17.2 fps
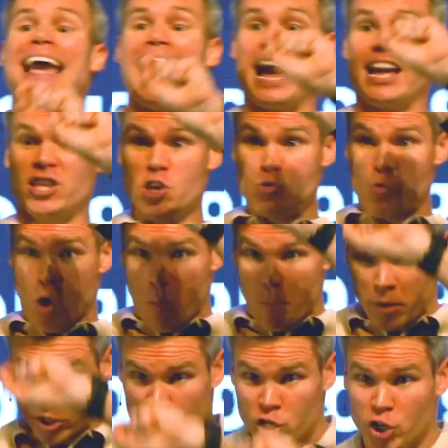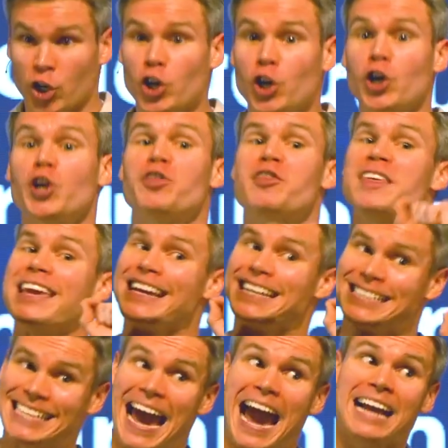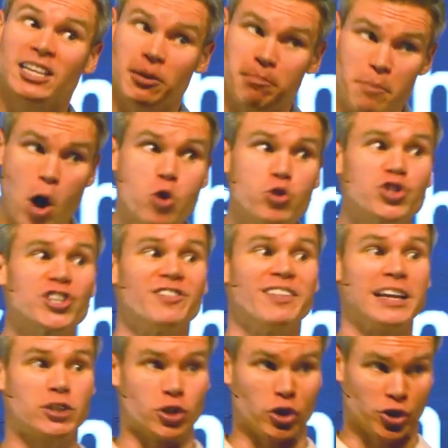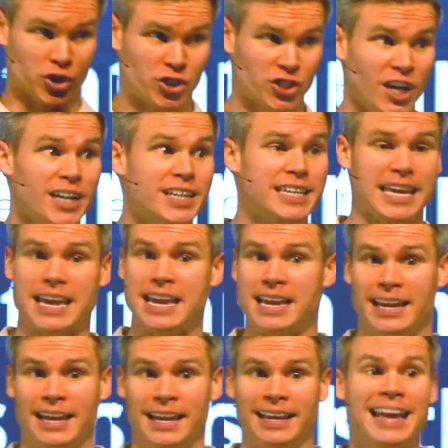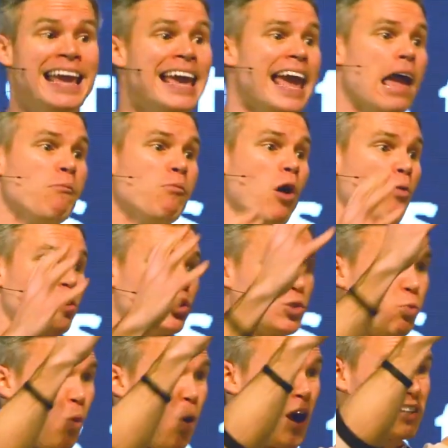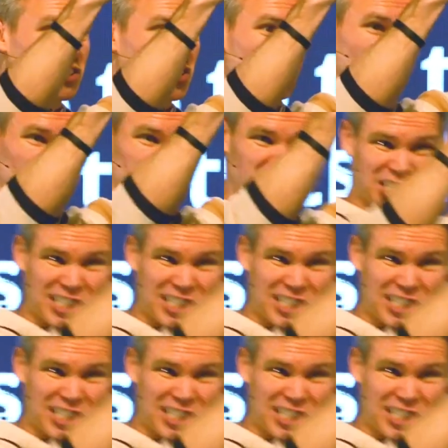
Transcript: and you will mature the exact emotion that you're stuck in. And what was once just